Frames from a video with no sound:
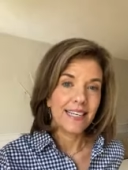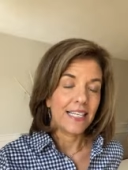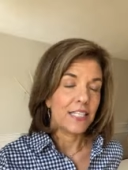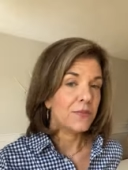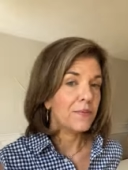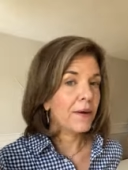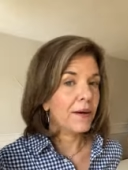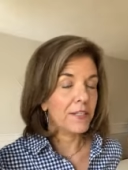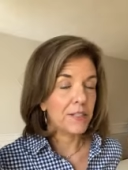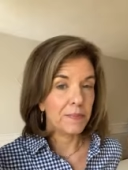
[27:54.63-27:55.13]
I
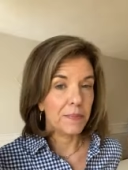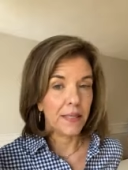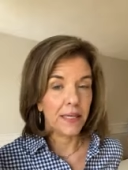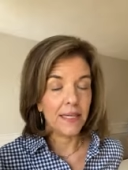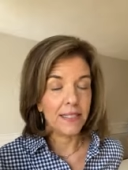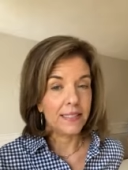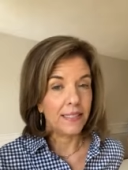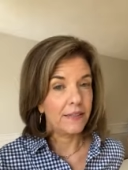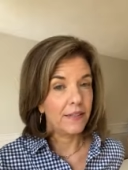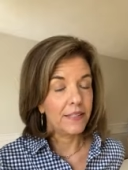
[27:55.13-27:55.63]
swear it's
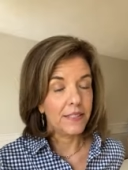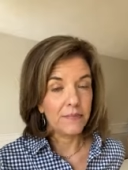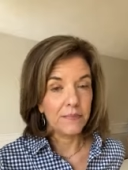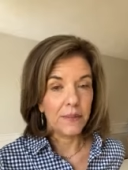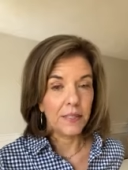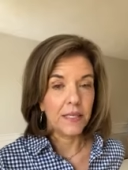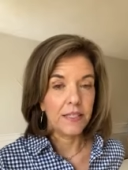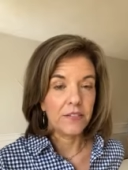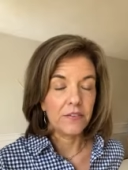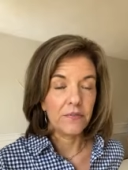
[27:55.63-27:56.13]
because I, it's
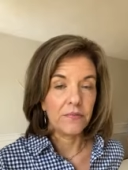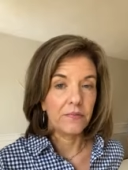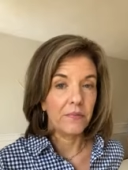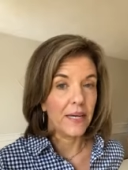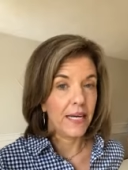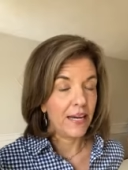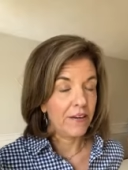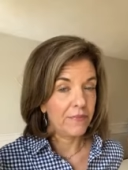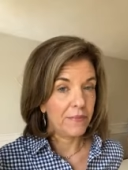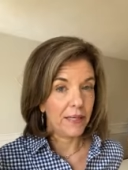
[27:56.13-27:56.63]
because of,
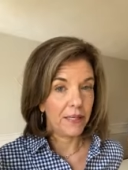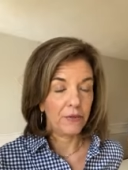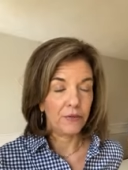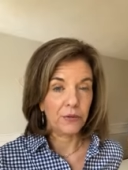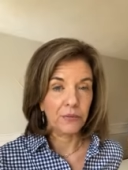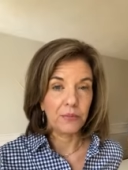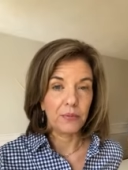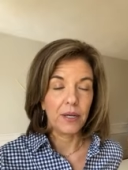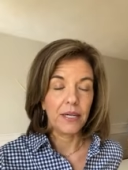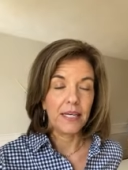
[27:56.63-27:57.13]
I have my
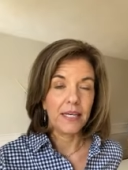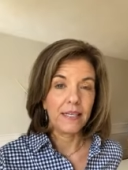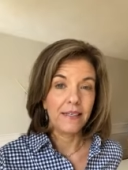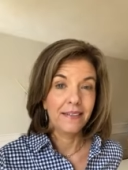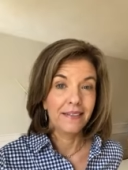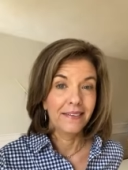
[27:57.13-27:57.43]
group running